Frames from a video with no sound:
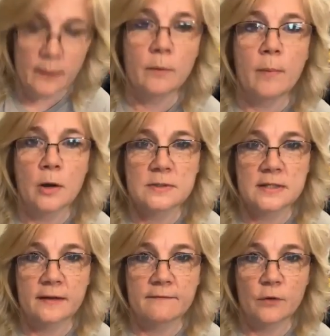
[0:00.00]
I will
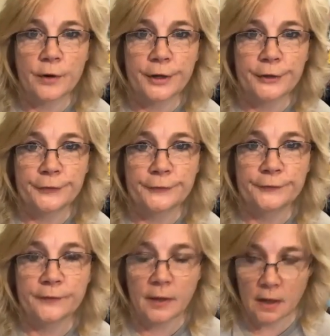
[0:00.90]
post it for you.
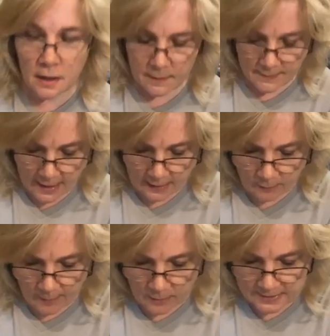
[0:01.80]
I
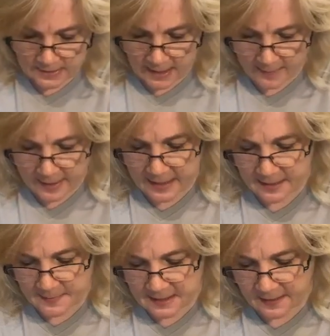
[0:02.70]
will post it on my
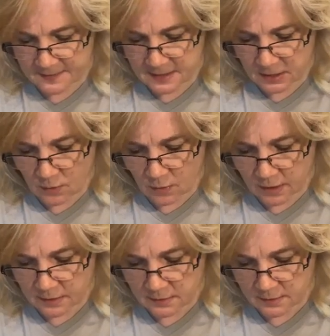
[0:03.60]
Kim's Gifts
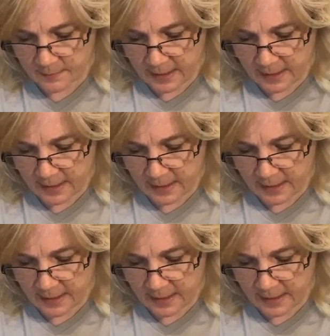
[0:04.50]
Decor